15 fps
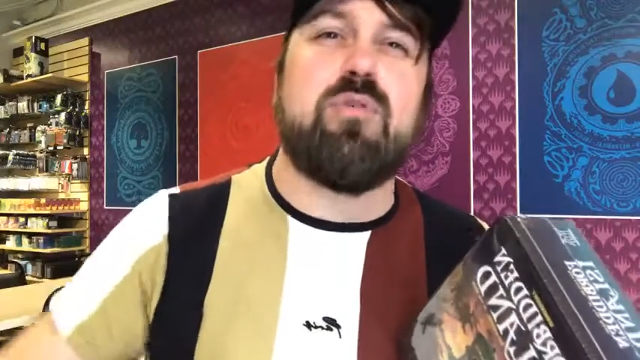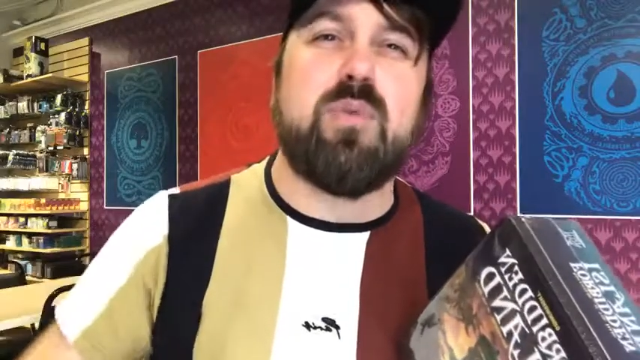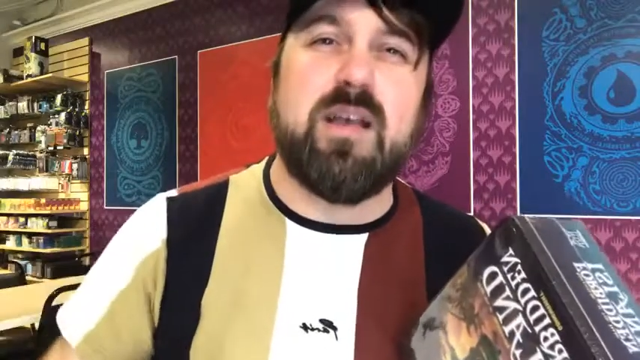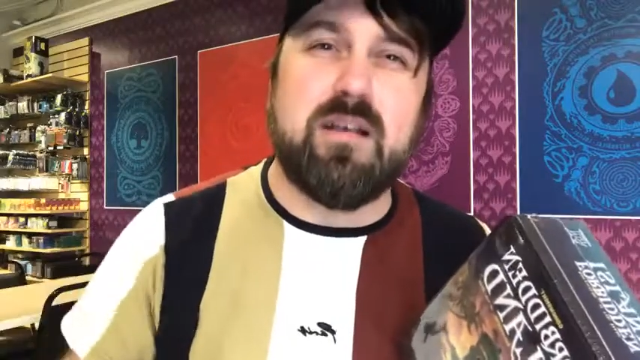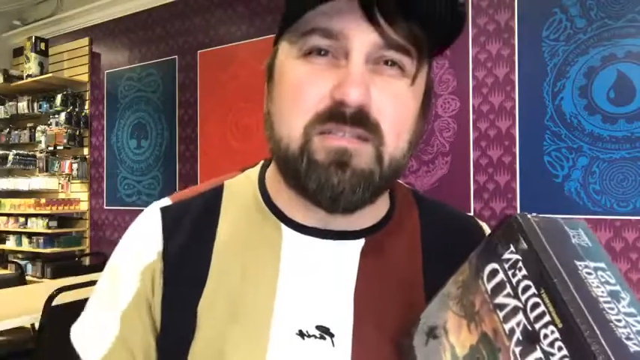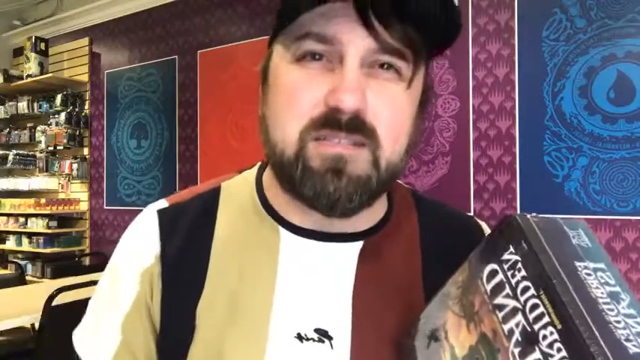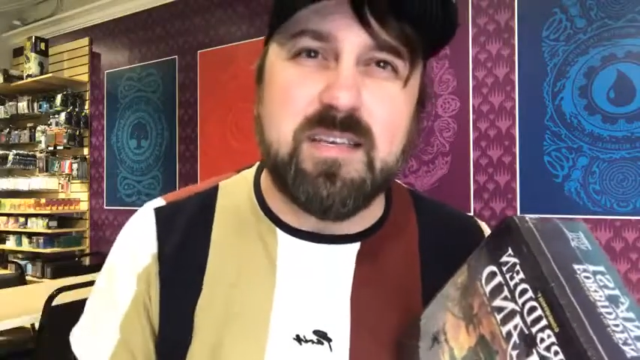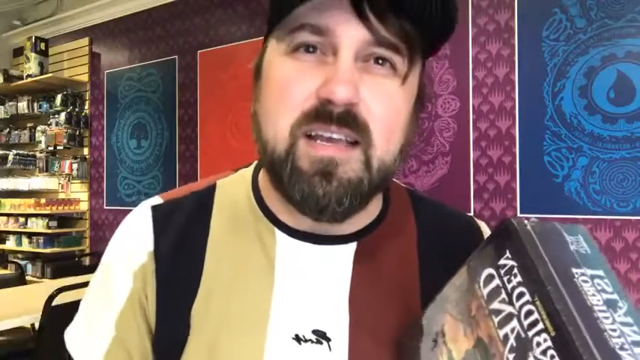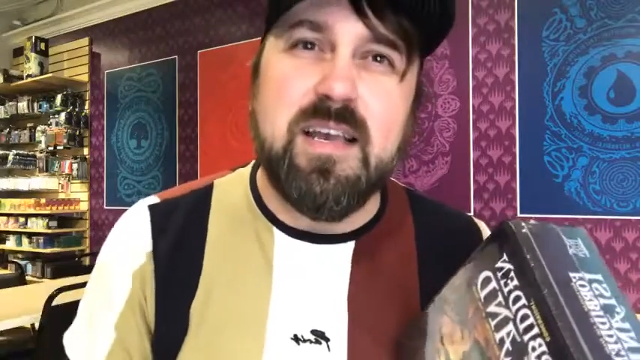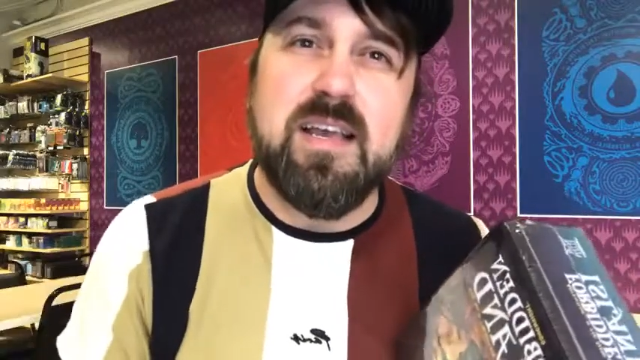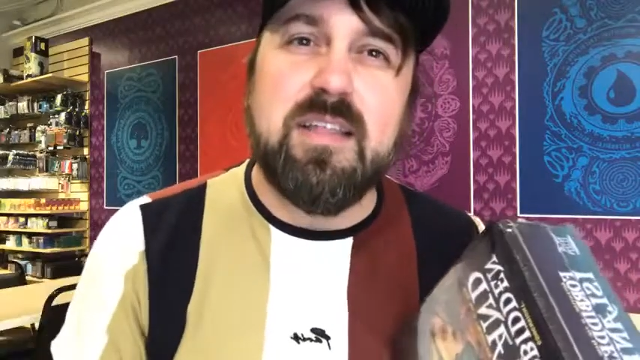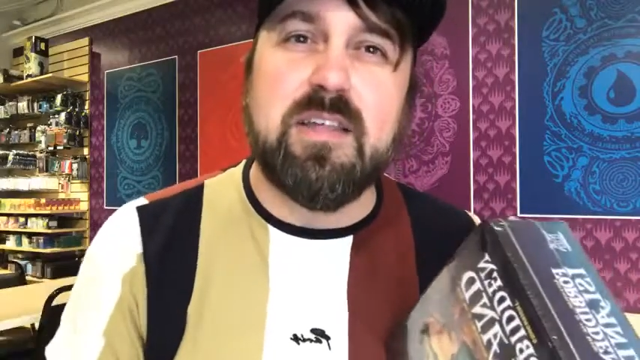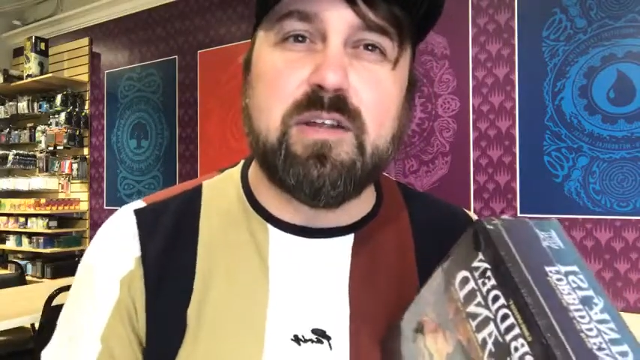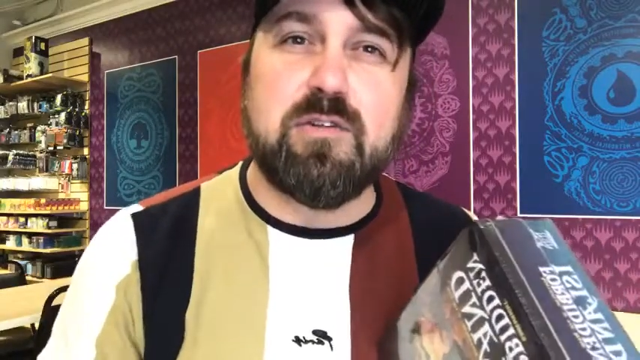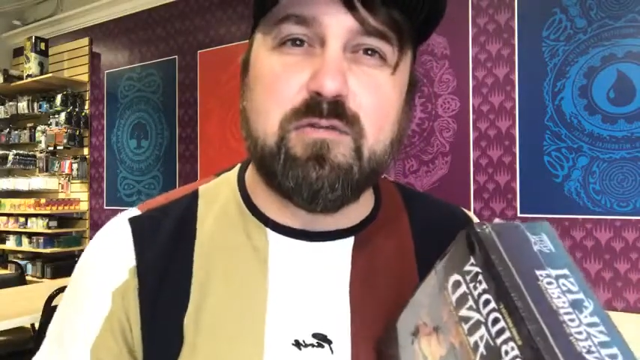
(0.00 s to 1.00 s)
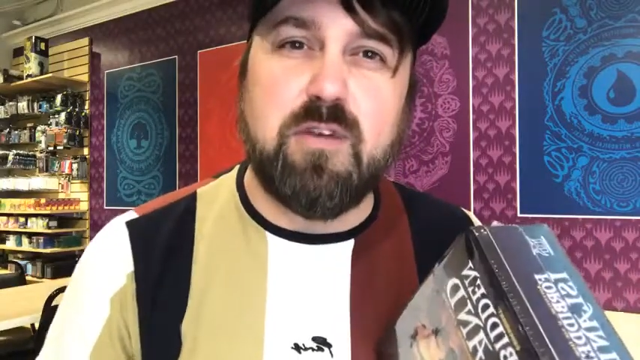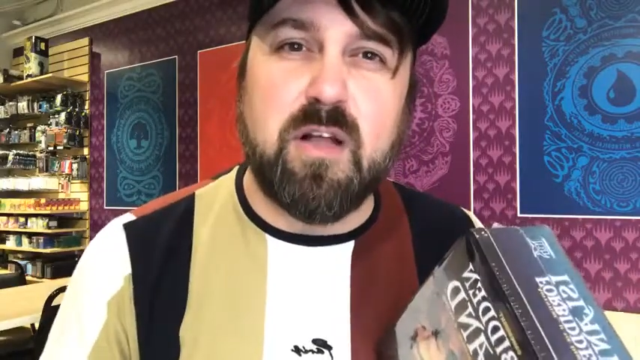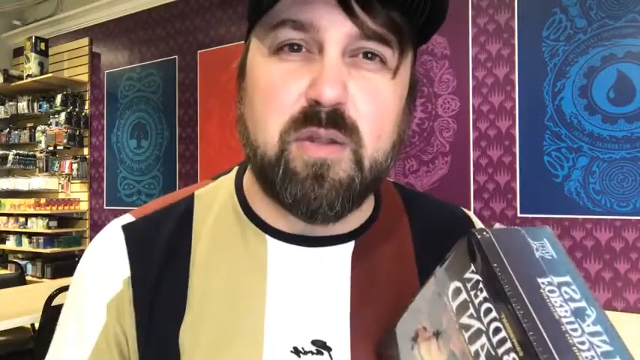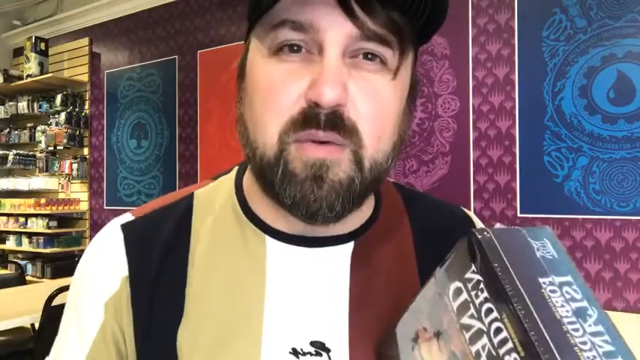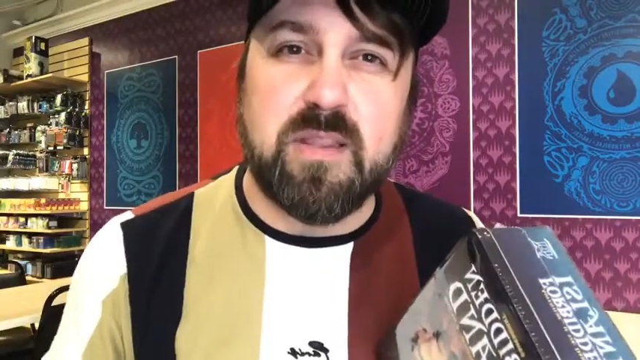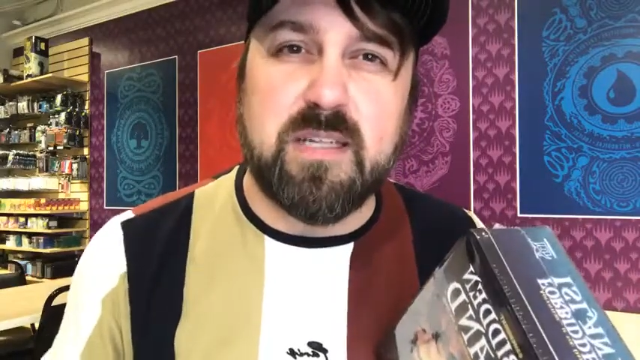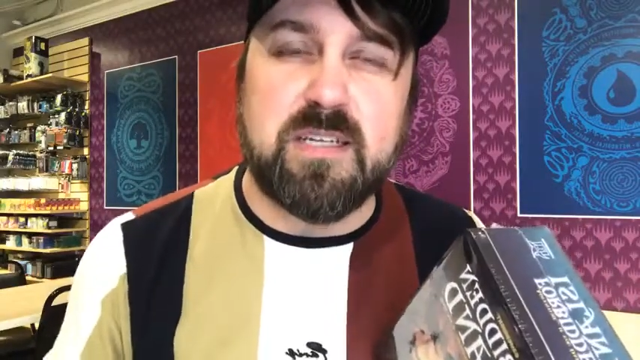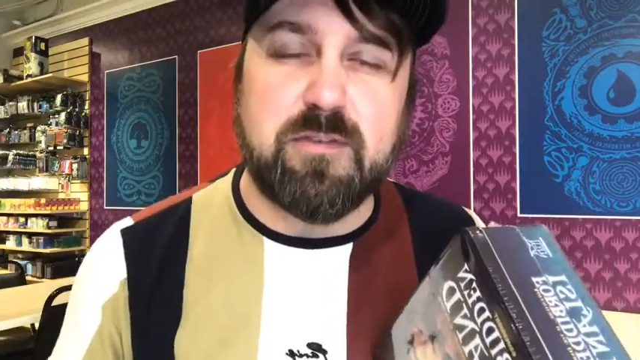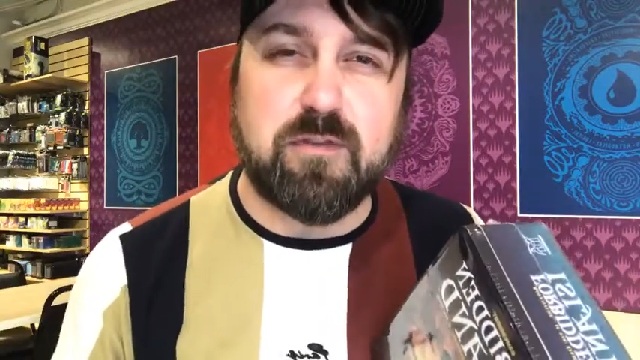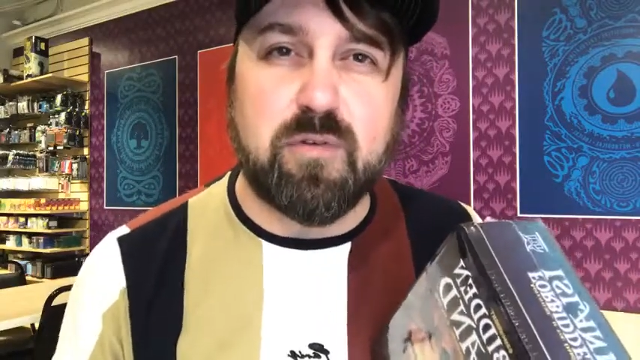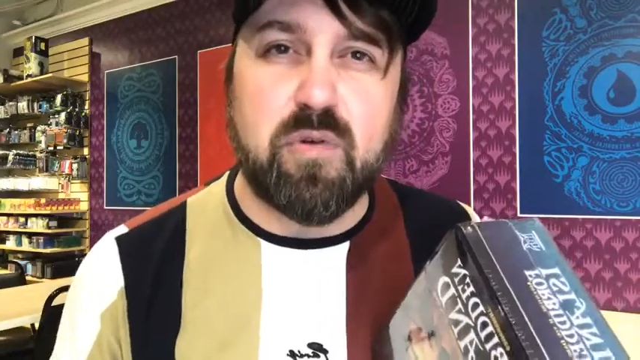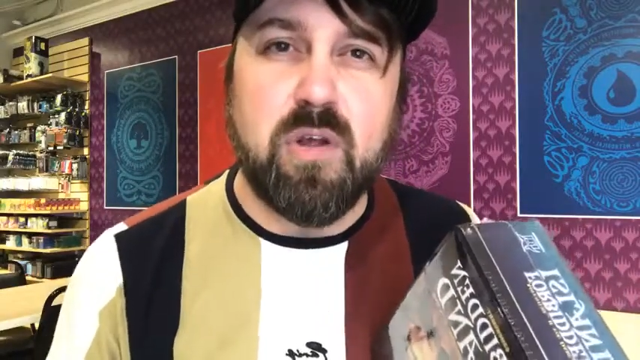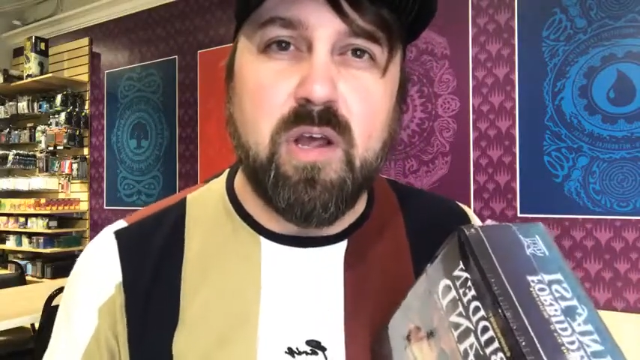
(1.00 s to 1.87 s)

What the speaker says: rails, that you're following the different,